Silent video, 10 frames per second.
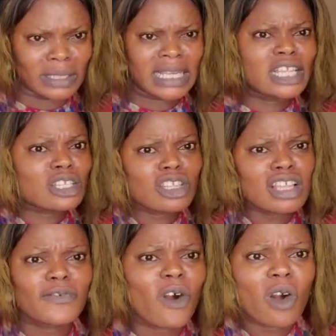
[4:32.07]
It's
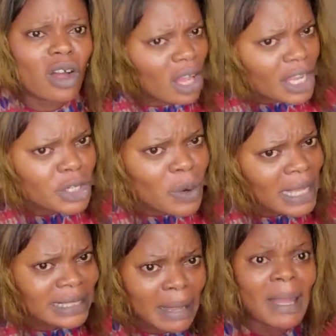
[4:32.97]
just for calling you
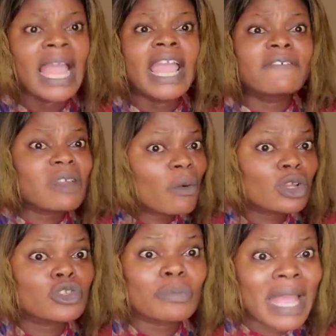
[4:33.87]
and them. If they
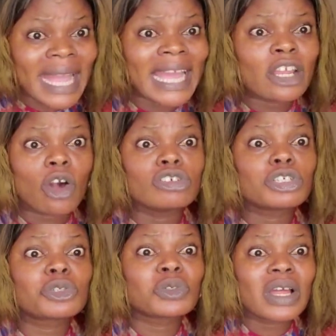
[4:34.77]
want to make any call, you
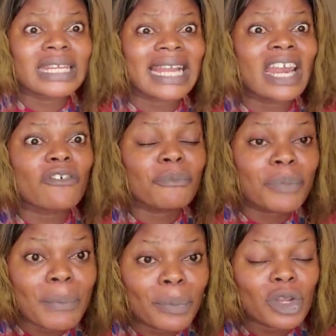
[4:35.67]
should know the kind of
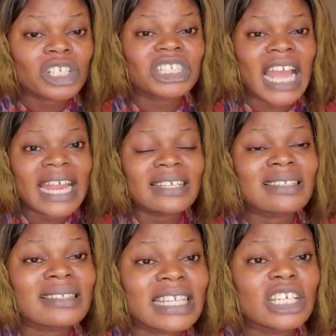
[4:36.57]
people your child is
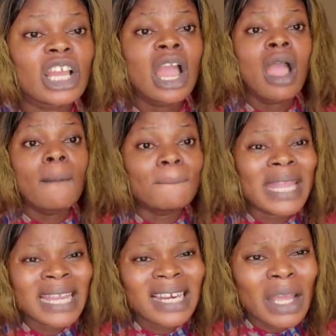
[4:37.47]
seeing,
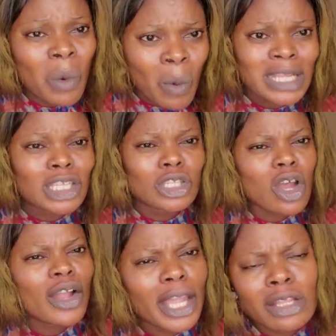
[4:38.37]
mingling with,
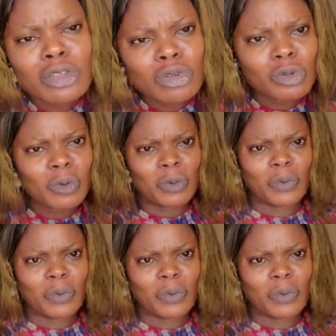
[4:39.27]
talking to.